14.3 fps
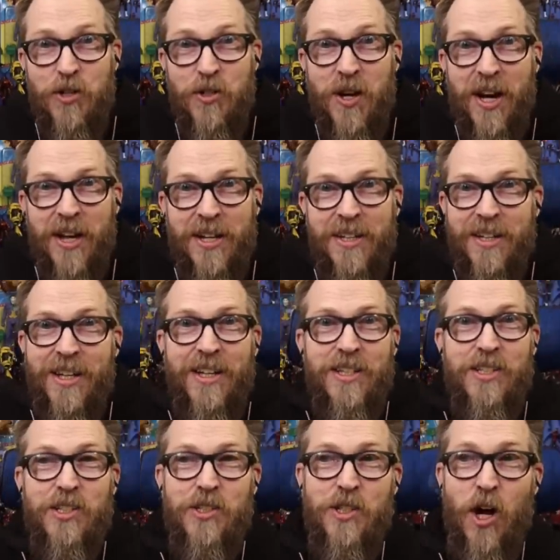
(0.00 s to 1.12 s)
Trek,
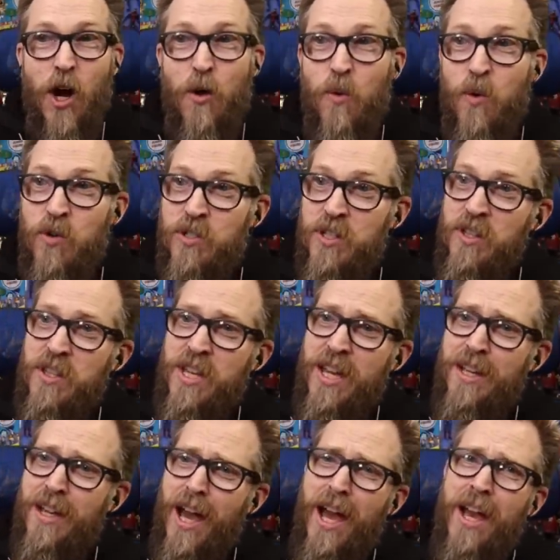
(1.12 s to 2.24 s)
Star Wars, and
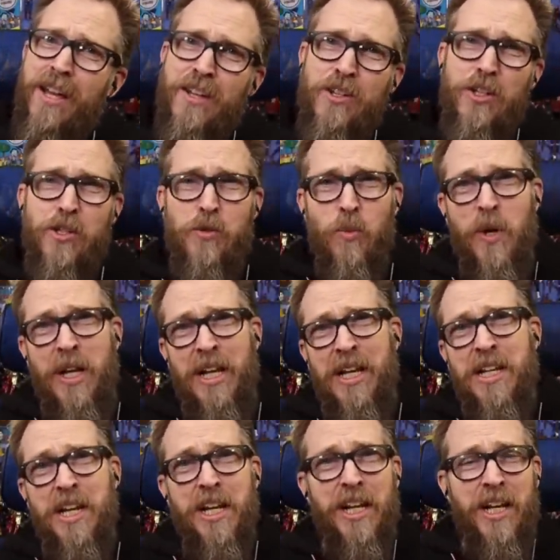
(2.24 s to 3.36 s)
think I can just willy
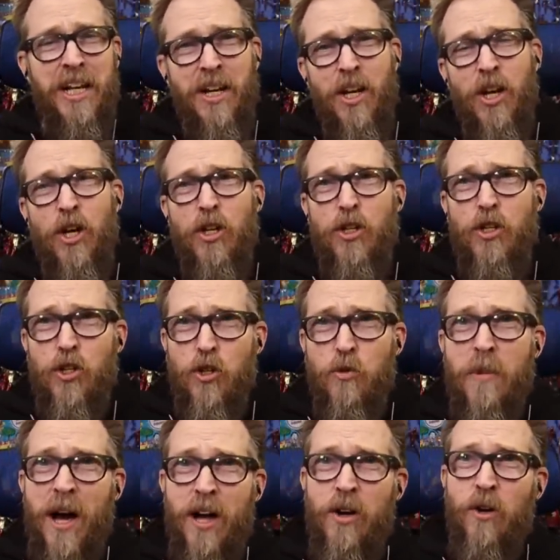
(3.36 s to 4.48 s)
nilly do
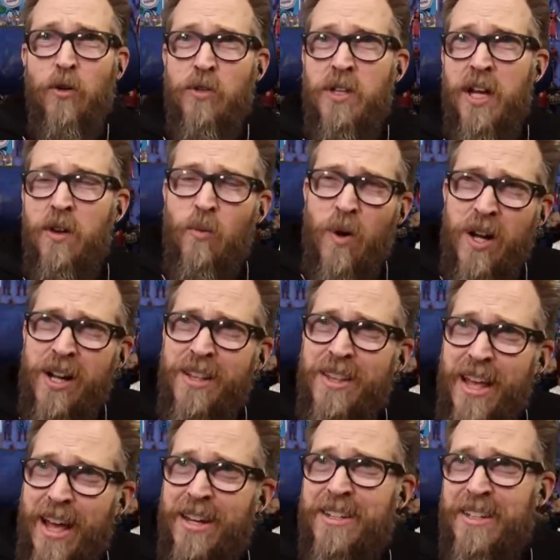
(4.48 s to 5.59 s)
my own thing. What did
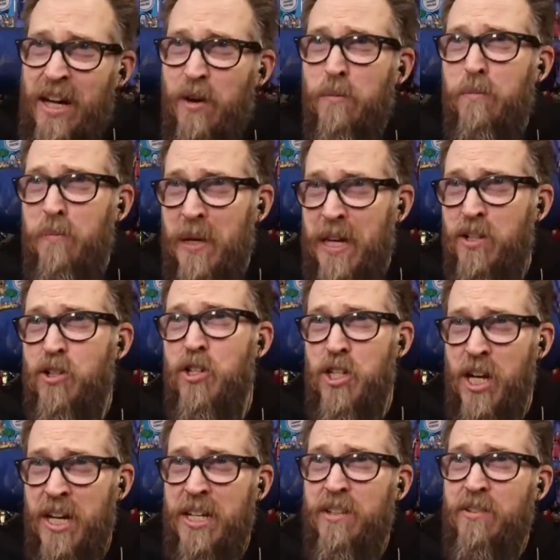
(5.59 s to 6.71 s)
that dumb bitch
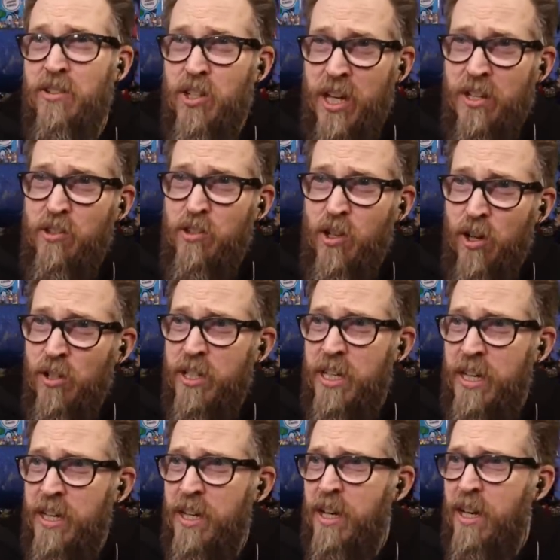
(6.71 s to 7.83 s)
Jenny Jen
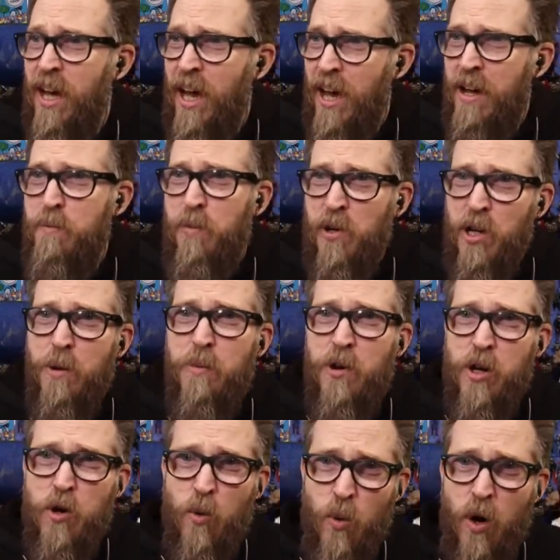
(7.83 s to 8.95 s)
Salke? I put up
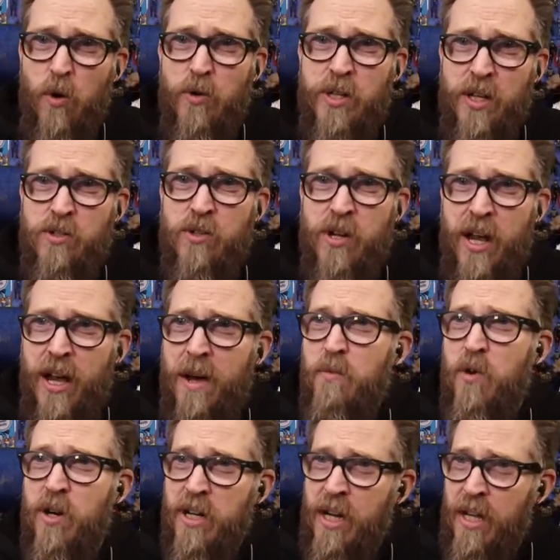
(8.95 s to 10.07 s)
her quote yesterday. I'm
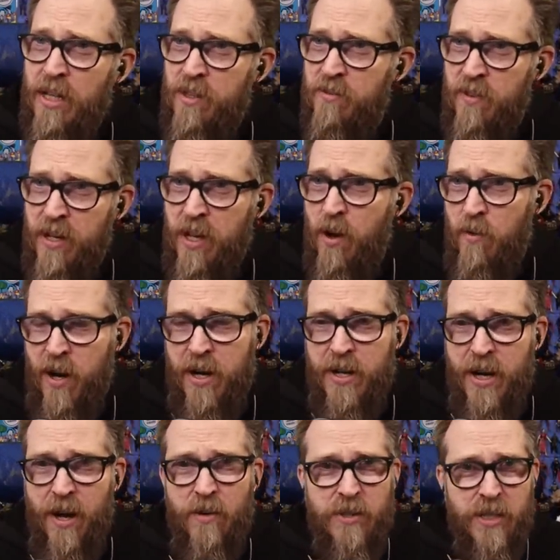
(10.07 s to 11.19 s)
working on this video right
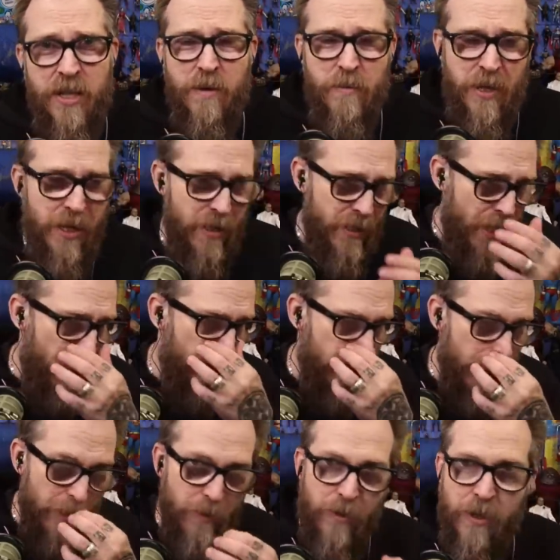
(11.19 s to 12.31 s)
now. It's going to be a day or
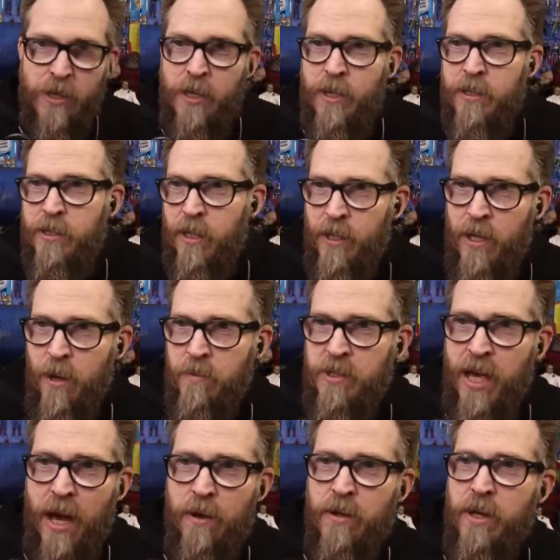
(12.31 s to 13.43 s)
two till it comes
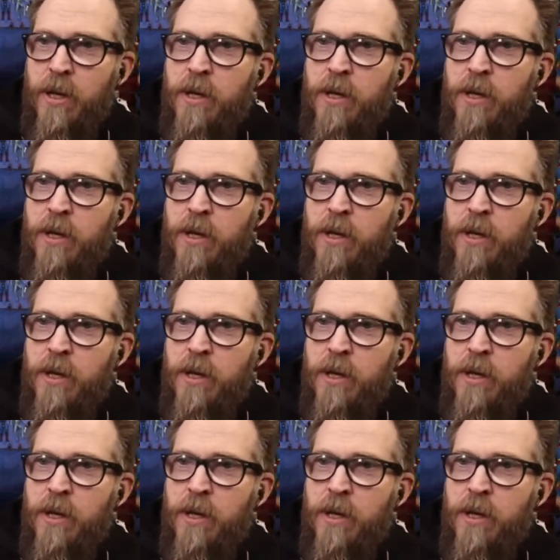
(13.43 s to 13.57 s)
out.